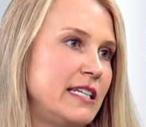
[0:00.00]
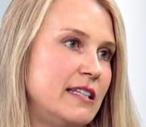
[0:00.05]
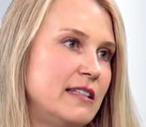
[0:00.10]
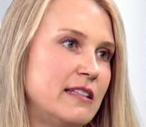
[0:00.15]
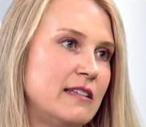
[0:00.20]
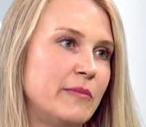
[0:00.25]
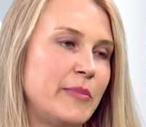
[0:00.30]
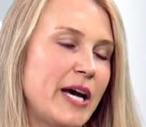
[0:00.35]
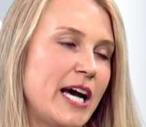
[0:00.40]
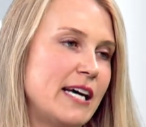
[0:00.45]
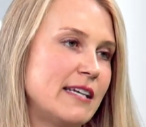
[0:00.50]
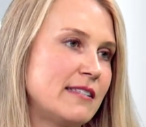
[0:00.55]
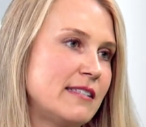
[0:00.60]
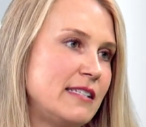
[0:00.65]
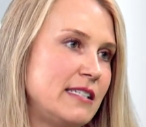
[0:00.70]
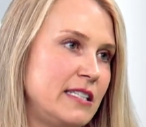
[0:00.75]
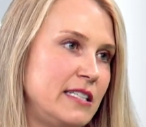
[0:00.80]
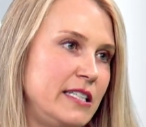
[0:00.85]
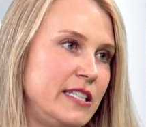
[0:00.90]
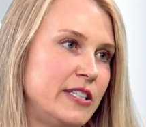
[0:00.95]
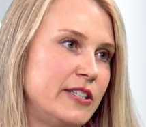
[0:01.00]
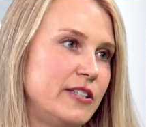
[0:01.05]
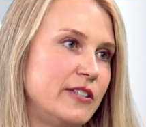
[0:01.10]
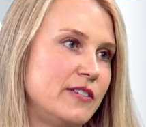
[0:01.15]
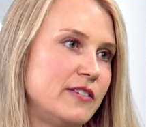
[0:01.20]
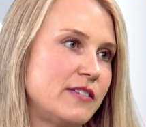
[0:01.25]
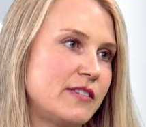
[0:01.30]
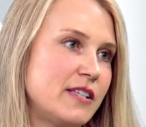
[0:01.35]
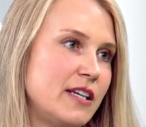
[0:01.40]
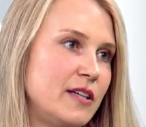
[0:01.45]
in the past 10
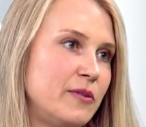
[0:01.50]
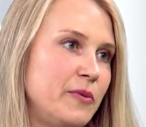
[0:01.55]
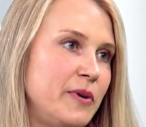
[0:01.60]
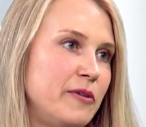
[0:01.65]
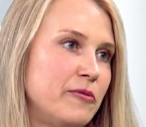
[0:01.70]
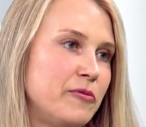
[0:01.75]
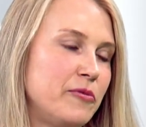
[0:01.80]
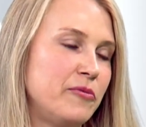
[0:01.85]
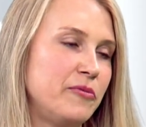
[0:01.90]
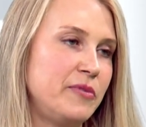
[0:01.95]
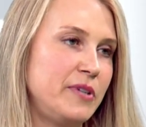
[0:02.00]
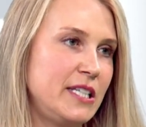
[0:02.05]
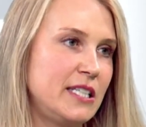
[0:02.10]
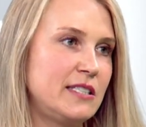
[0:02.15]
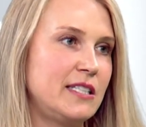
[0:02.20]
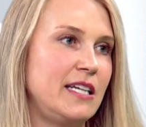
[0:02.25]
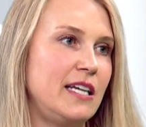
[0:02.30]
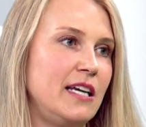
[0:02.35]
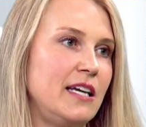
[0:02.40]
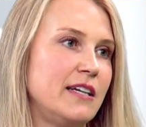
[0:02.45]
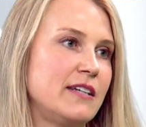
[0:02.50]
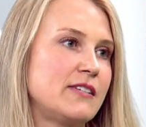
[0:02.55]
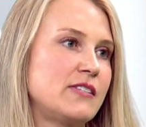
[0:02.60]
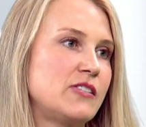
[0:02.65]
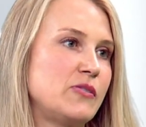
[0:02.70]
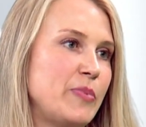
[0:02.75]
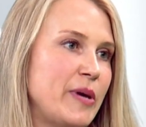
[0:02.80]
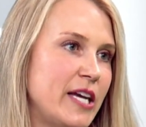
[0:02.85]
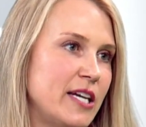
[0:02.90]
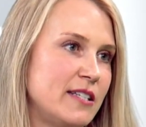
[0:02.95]
years, and we've really
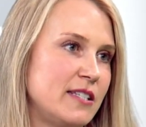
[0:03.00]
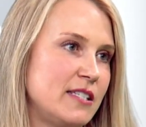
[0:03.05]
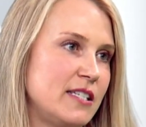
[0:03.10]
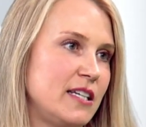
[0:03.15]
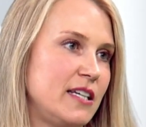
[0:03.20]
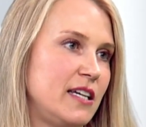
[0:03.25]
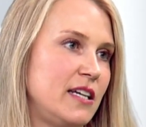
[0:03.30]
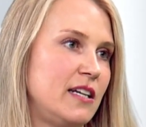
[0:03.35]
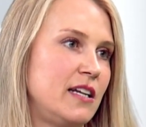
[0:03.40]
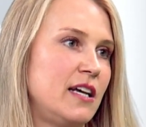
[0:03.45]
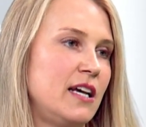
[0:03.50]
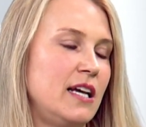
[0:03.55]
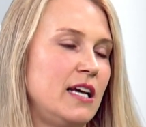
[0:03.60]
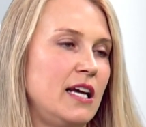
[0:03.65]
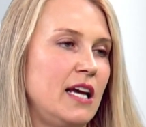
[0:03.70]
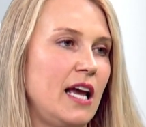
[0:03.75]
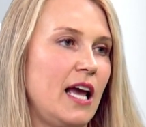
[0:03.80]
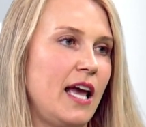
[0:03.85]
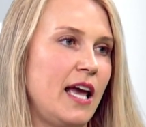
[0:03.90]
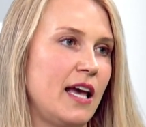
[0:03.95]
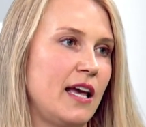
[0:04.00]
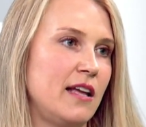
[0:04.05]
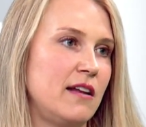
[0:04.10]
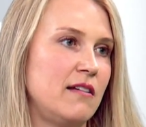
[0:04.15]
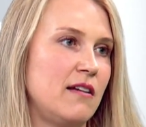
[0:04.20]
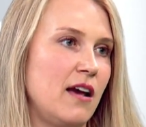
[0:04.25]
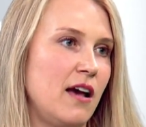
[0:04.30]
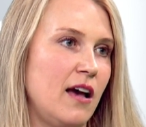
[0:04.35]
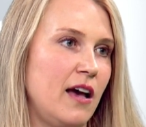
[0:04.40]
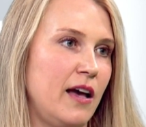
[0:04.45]
expanded
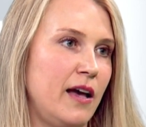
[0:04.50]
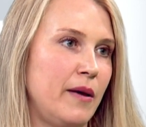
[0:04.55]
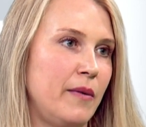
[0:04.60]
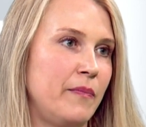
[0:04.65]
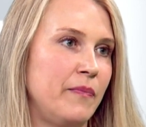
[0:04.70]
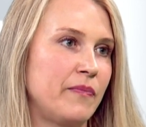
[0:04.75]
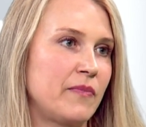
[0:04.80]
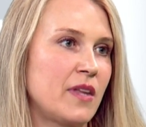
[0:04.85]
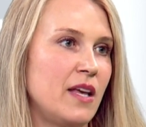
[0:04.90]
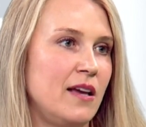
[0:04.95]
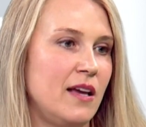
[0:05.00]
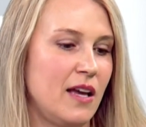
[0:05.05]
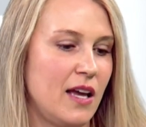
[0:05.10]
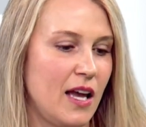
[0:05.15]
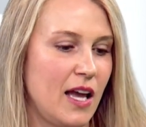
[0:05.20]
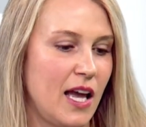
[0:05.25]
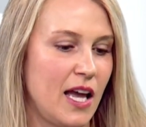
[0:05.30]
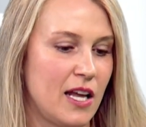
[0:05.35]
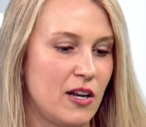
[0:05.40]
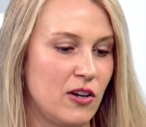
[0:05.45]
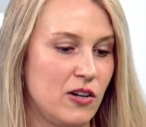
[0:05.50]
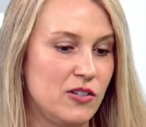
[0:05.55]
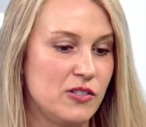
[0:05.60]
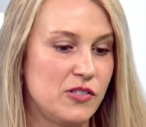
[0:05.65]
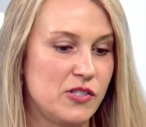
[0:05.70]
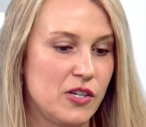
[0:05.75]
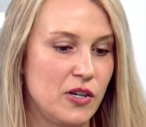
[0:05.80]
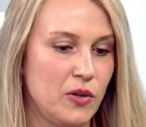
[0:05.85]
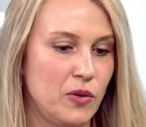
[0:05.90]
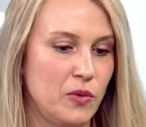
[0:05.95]
and, um, and
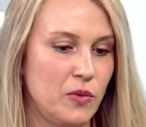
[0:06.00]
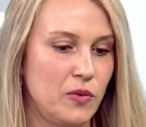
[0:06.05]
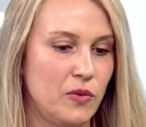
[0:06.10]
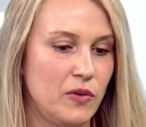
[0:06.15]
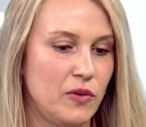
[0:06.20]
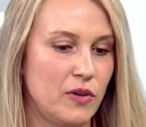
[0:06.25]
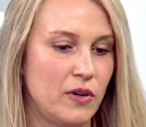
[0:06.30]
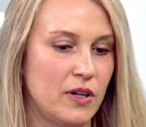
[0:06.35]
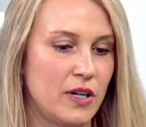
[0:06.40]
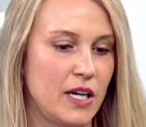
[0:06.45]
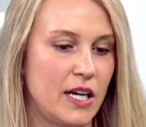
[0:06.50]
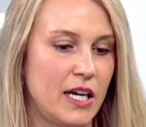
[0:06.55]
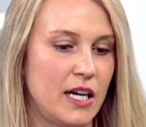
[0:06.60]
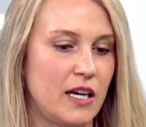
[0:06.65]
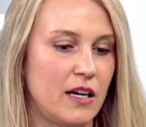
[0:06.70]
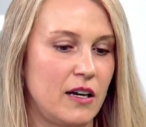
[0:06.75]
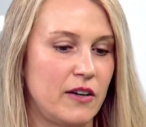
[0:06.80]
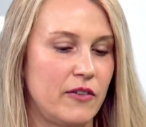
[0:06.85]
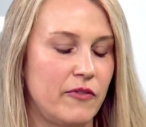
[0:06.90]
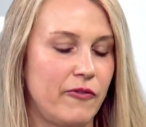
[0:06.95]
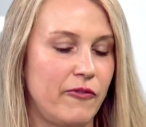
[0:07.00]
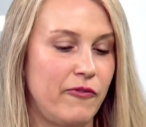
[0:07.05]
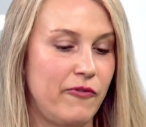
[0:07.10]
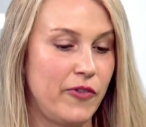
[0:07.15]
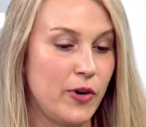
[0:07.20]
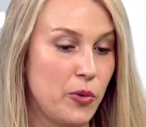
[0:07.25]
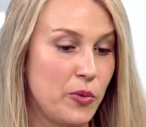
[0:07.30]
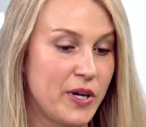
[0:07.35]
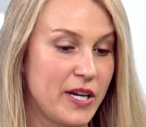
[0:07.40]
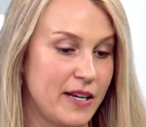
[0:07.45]
also uh,
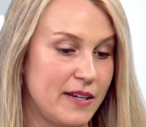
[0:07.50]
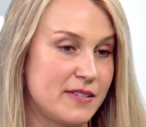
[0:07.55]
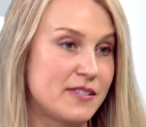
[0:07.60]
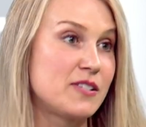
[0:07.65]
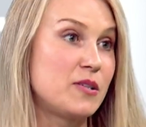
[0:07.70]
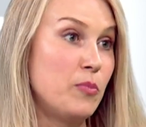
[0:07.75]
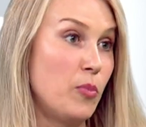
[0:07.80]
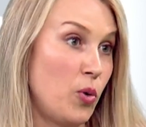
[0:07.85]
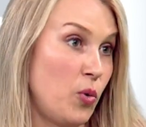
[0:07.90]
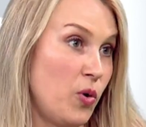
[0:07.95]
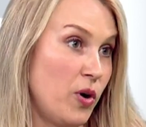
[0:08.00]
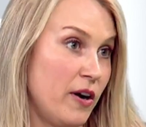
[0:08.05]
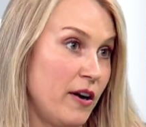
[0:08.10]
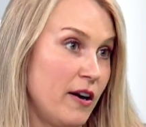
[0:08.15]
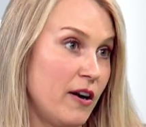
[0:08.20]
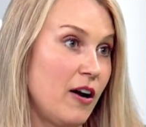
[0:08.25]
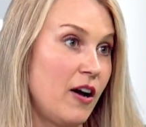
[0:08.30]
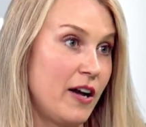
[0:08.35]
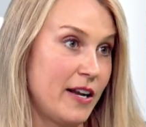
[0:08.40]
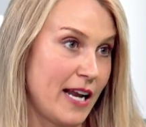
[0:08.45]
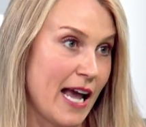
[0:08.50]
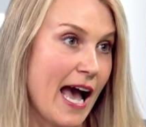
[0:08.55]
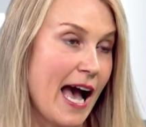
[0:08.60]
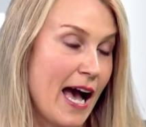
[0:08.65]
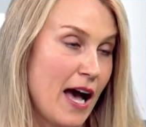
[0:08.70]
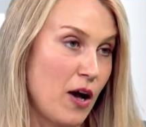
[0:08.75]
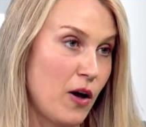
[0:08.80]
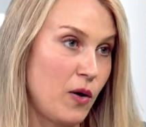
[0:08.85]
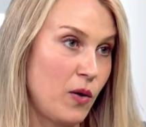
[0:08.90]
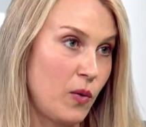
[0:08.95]
focused more on
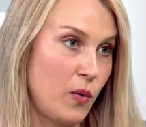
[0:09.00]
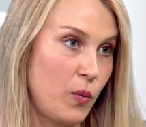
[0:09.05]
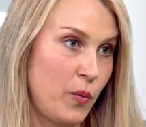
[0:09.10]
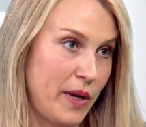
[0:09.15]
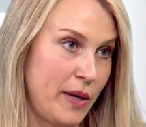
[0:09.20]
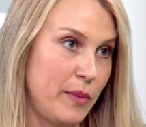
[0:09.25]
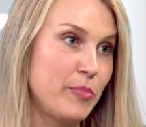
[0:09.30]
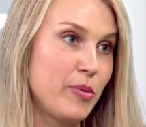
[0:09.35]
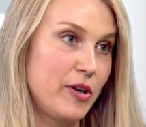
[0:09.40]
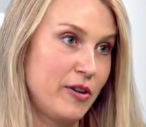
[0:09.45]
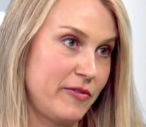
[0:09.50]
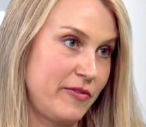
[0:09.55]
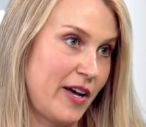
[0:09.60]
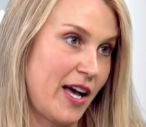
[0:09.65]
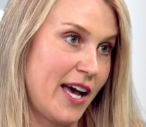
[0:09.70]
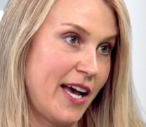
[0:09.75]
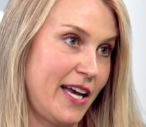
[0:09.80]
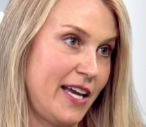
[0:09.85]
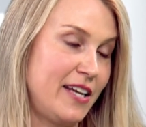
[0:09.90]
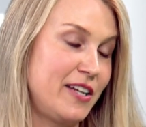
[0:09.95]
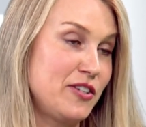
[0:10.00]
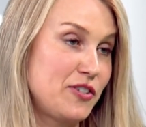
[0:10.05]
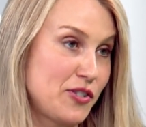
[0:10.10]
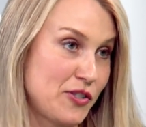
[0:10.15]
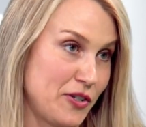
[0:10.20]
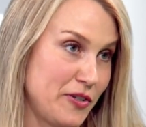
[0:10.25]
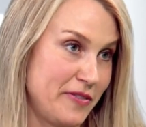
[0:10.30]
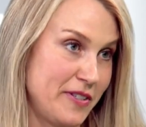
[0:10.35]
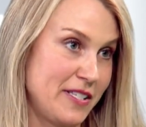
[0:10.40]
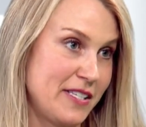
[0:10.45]
how we provide
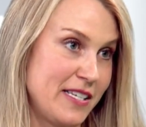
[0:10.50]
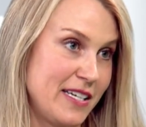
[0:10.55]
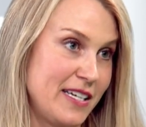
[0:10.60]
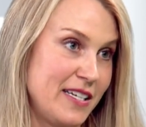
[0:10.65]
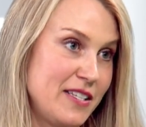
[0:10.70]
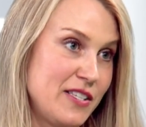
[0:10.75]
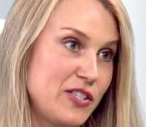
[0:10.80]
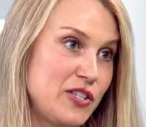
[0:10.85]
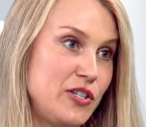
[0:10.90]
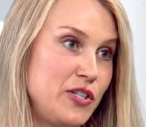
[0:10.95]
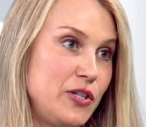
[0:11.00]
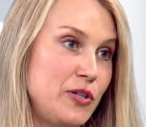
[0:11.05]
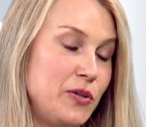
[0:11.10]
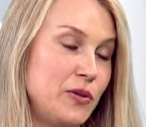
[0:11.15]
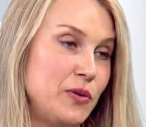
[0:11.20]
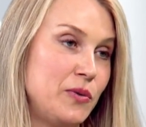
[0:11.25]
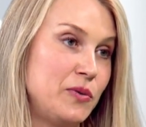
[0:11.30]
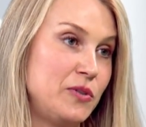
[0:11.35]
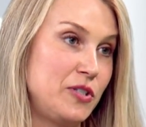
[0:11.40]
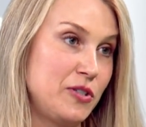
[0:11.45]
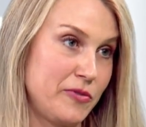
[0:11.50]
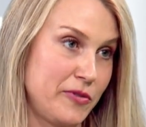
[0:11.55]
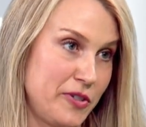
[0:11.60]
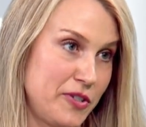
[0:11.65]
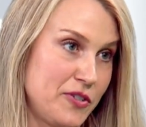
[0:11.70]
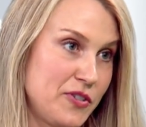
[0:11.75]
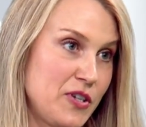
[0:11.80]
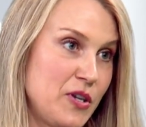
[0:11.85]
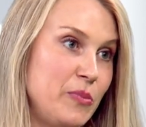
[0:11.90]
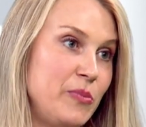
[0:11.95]
services to
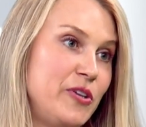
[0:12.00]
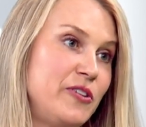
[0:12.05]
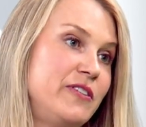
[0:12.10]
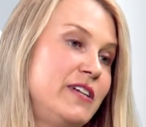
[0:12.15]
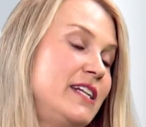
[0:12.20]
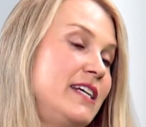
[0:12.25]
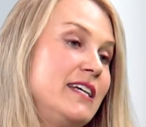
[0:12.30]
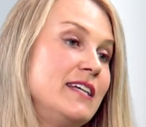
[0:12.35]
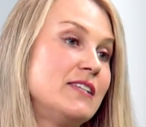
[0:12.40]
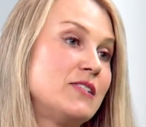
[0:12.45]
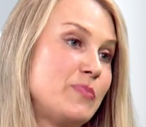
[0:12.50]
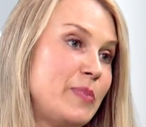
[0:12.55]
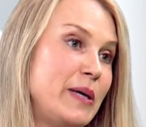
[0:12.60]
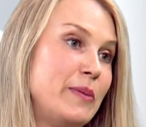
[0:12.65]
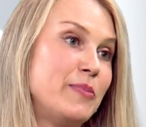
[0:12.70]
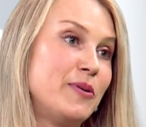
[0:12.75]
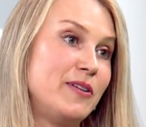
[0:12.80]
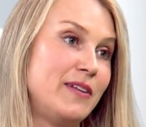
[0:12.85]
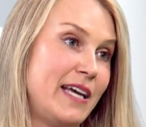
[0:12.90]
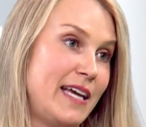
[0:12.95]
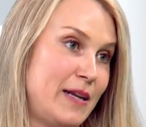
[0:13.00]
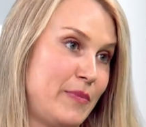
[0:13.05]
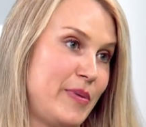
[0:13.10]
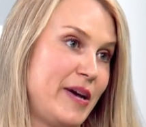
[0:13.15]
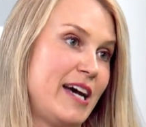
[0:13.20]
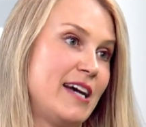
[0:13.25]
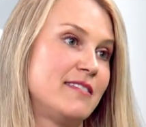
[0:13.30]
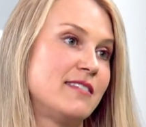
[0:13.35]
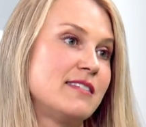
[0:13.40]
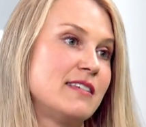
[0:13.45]
diverse communities, people and
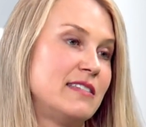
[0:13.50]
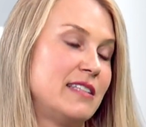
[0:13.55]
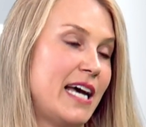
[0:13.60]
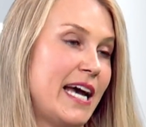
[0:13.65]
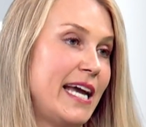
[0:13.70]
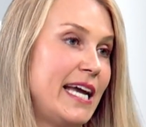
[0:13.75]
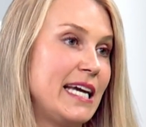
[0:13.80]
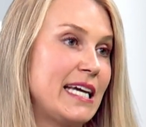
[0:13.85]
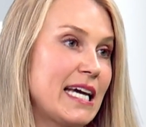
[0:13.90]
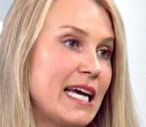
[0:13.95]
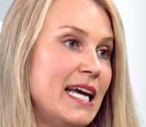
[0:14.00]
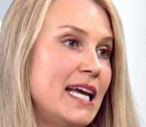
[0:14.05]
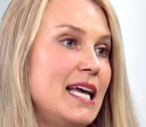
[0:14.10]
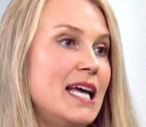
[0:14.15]
pets alike.